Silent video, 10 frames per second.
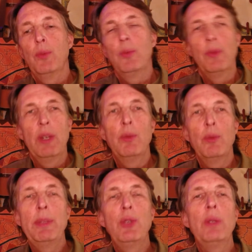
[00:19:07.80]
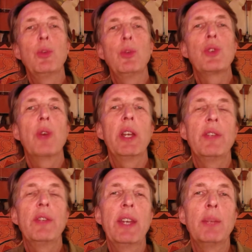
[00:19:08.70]
and we'll be doing more drawing
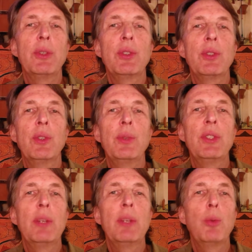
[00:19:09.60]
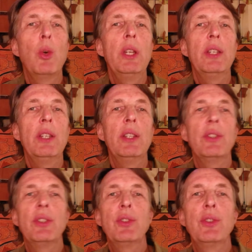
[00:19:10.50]
of animals, so the reason I'm pointing to
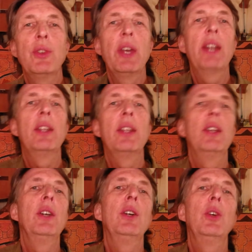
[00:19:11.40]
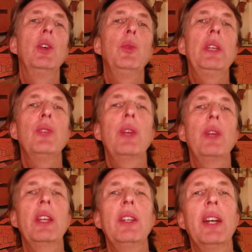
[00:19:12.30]
this is so that we can
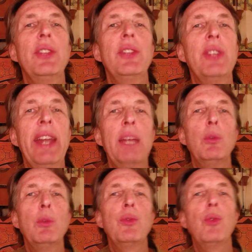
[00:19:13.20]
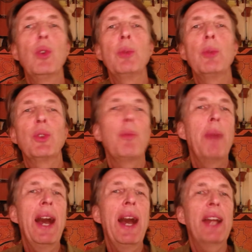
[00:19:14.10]
recognize that animal forms are
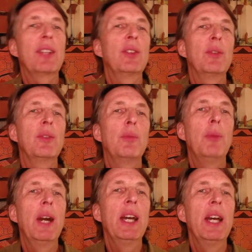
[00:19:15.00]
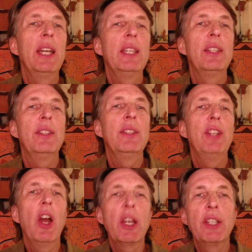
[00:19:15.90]
backed by the
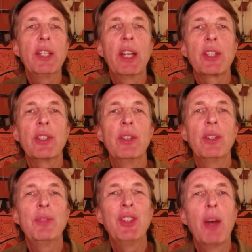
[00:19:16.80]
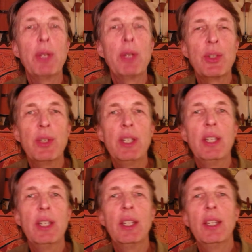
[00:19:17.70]
architecture of geometry,
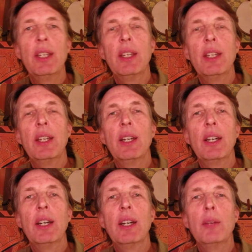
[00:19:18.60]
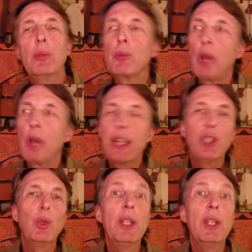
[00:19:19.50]
but brought
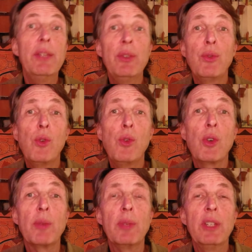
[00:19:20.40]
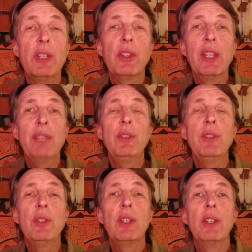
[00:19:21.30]
into a living form, into the
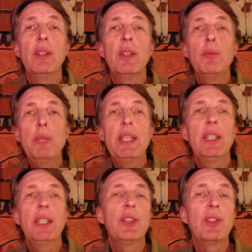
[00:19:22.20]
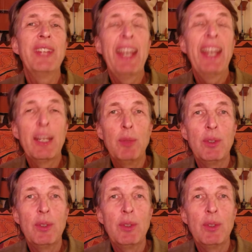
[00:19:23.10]
living beingness of an animal.